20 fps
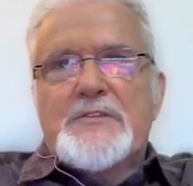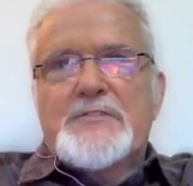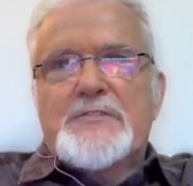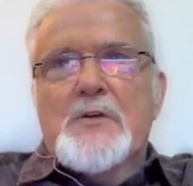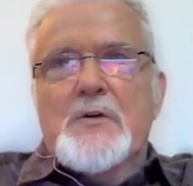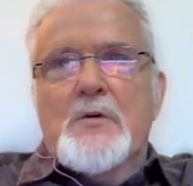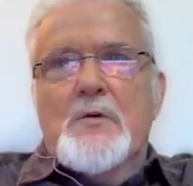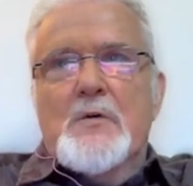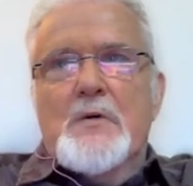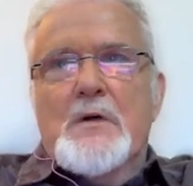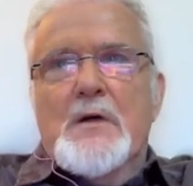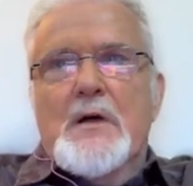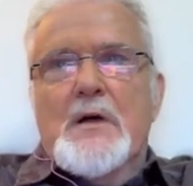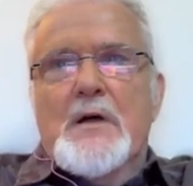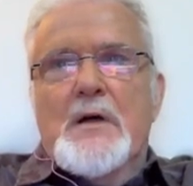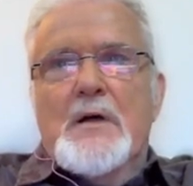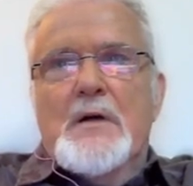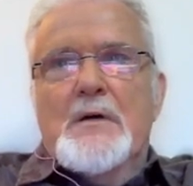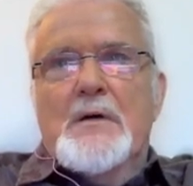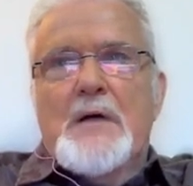
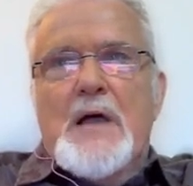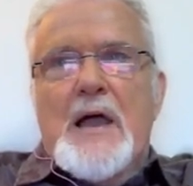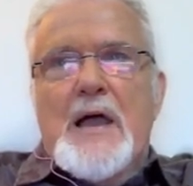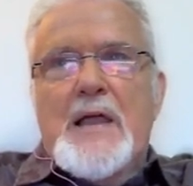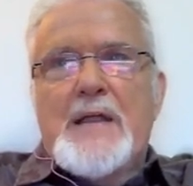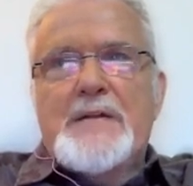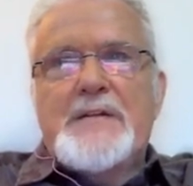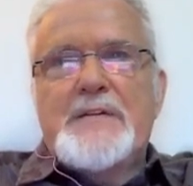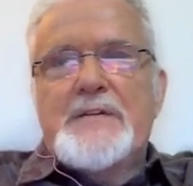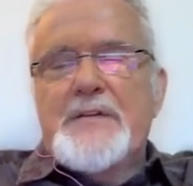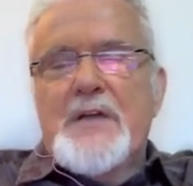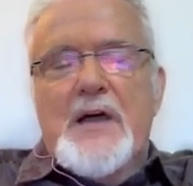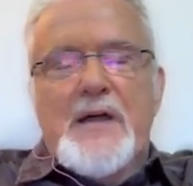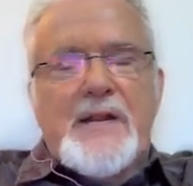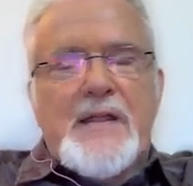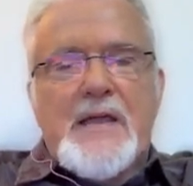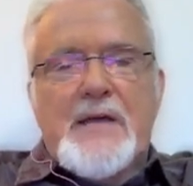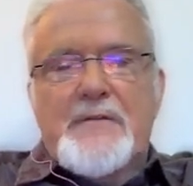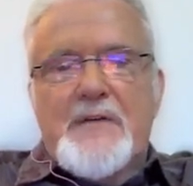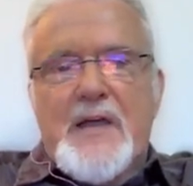So I did
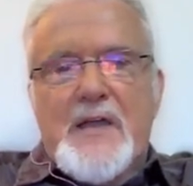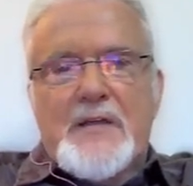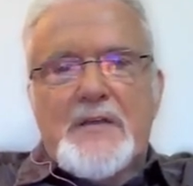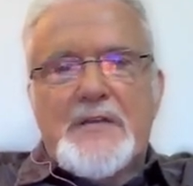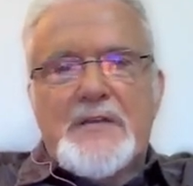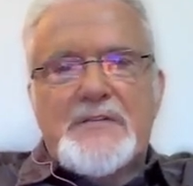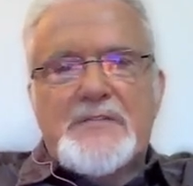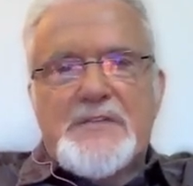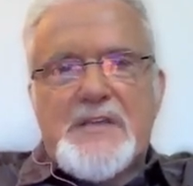not have